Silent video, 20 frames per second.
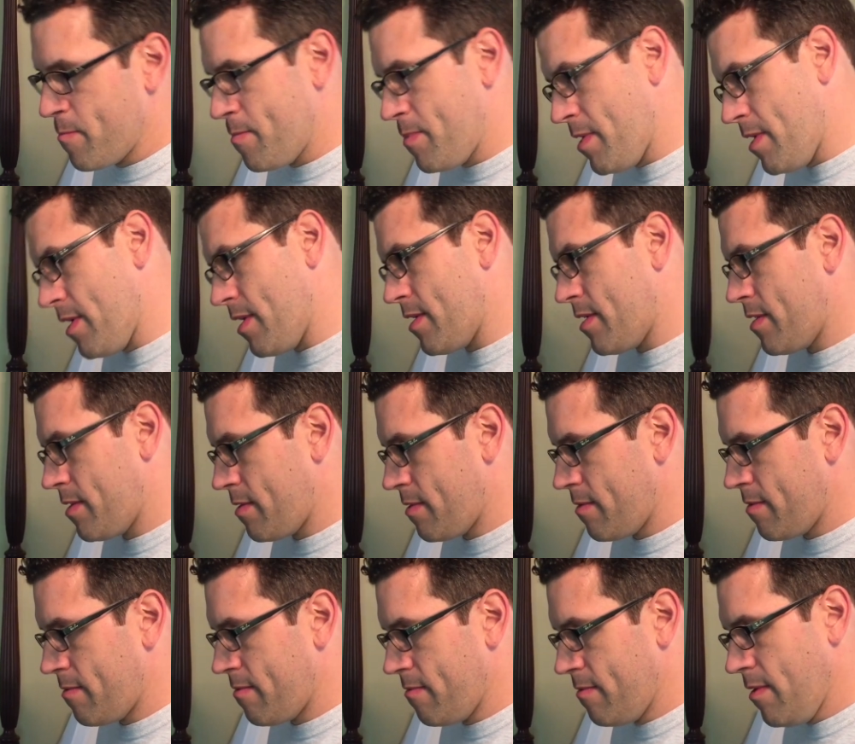But
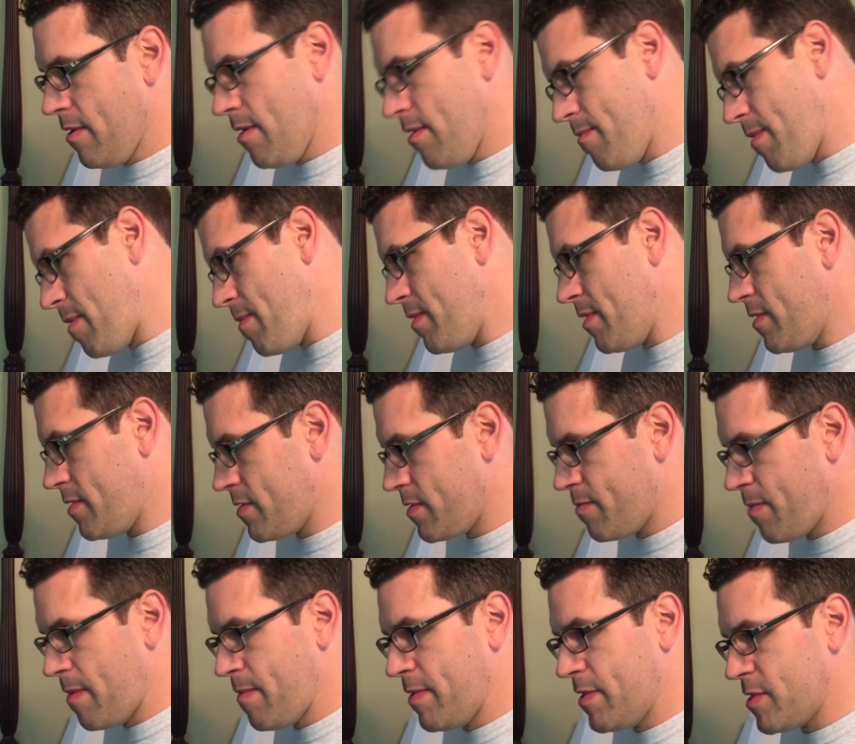no, maybe
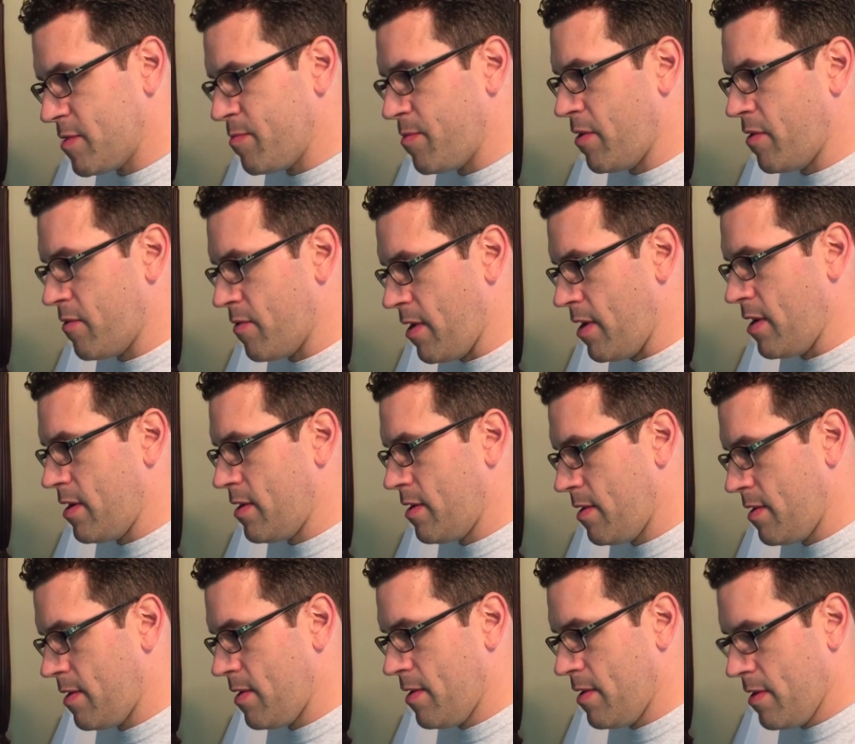it's maybe it's about right.
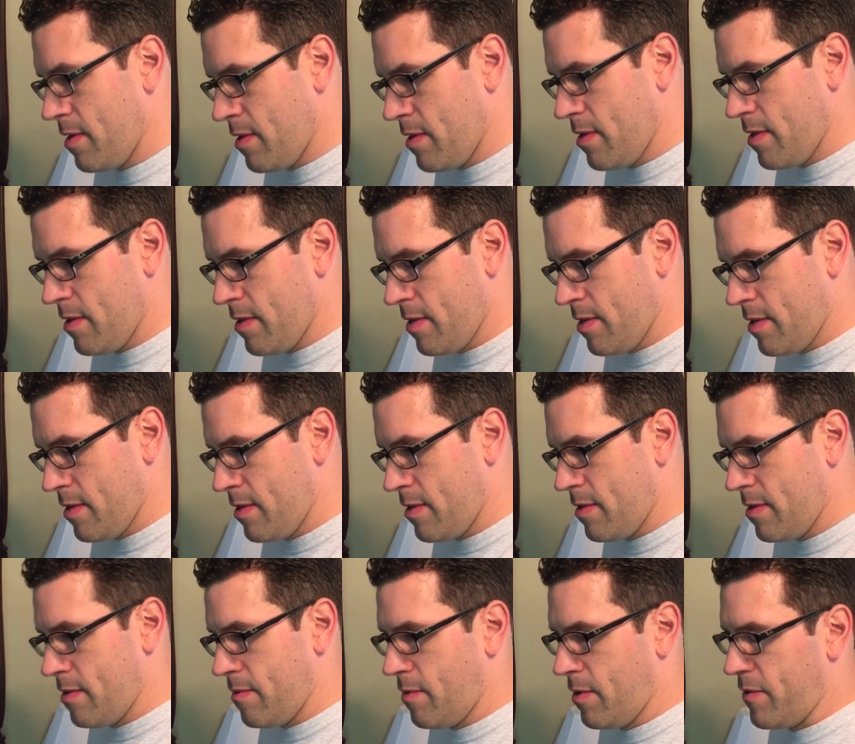
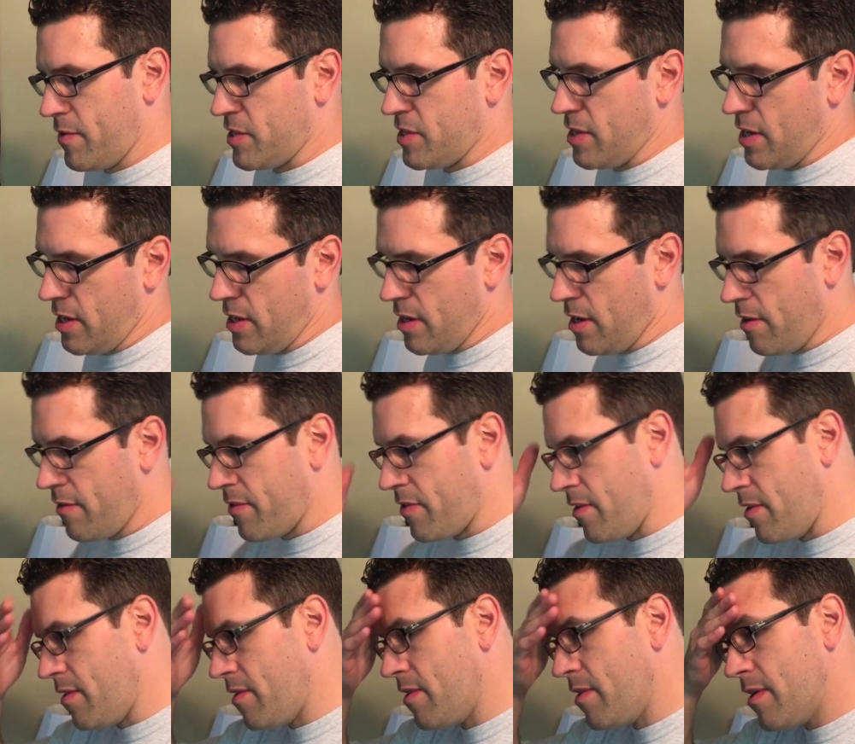What if it's not enough
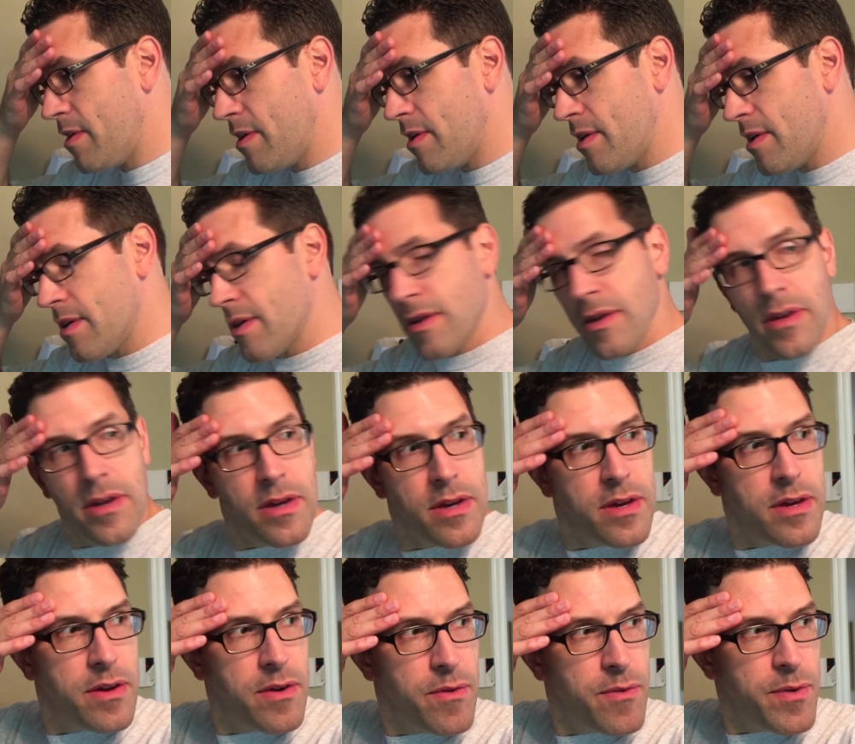though?
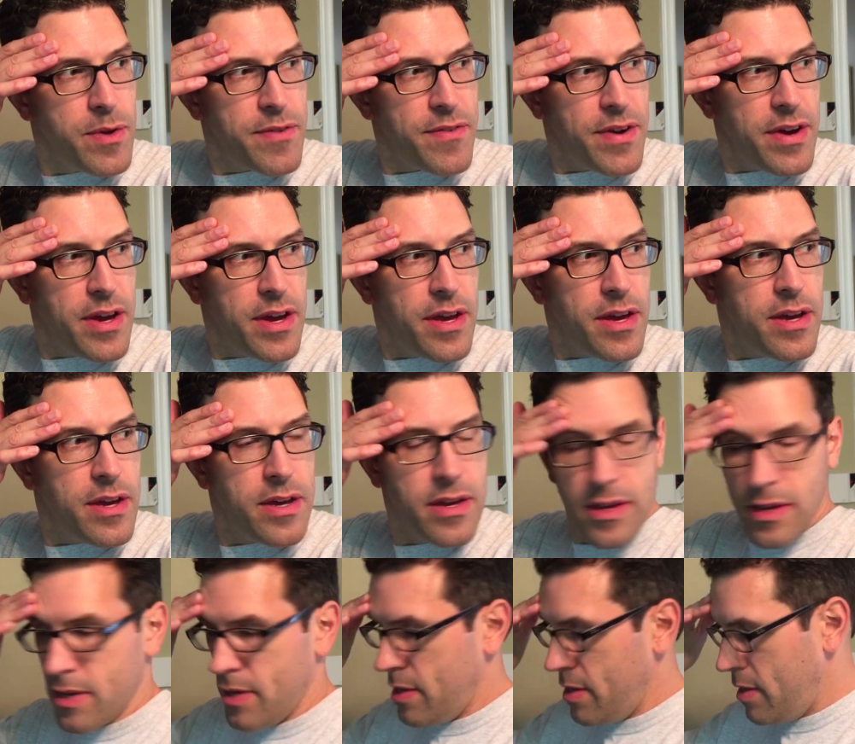What if I
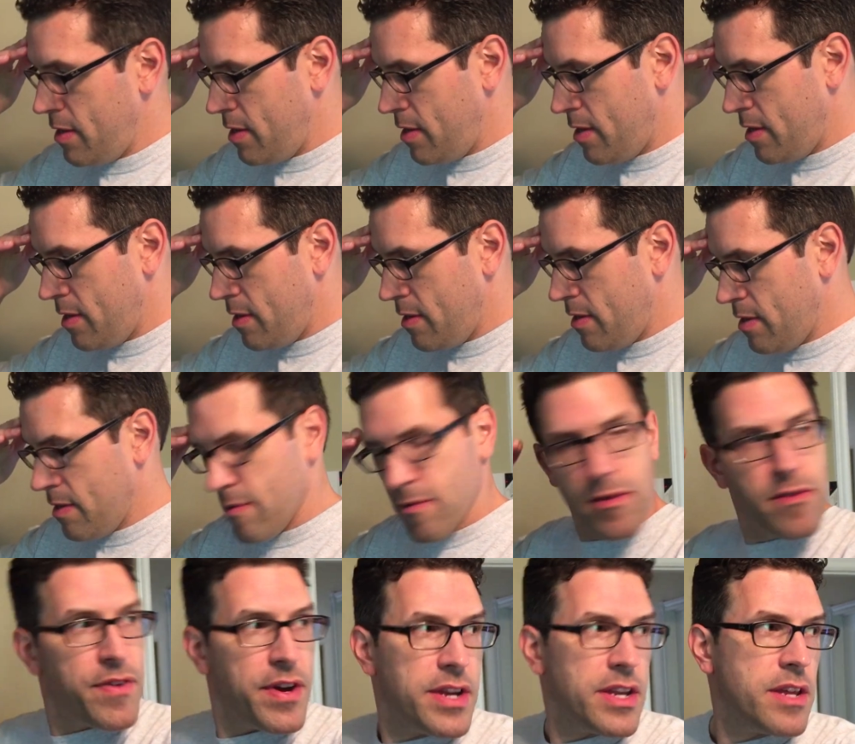
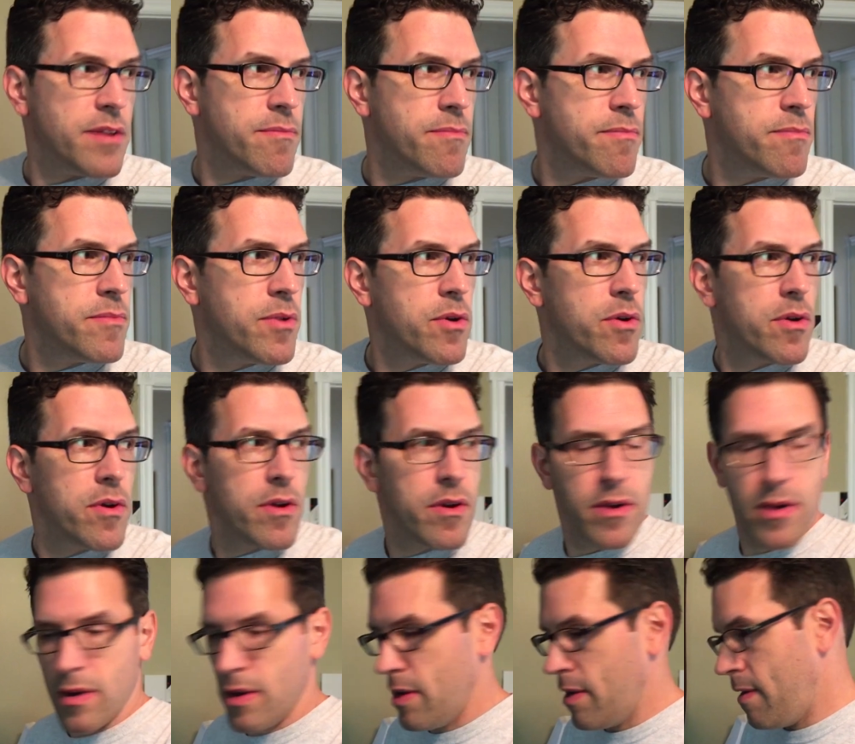what if I need
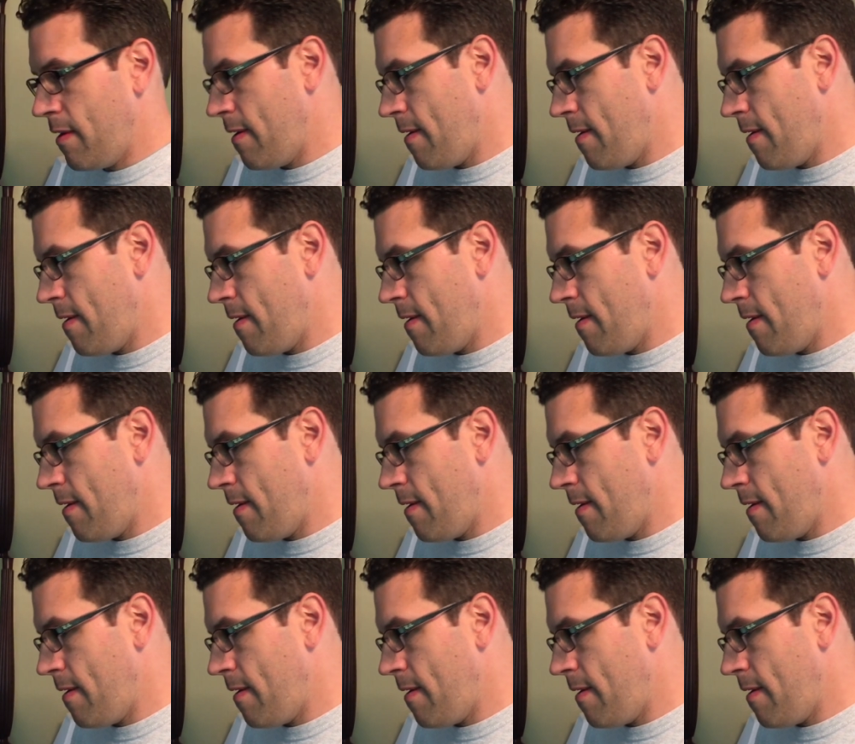more?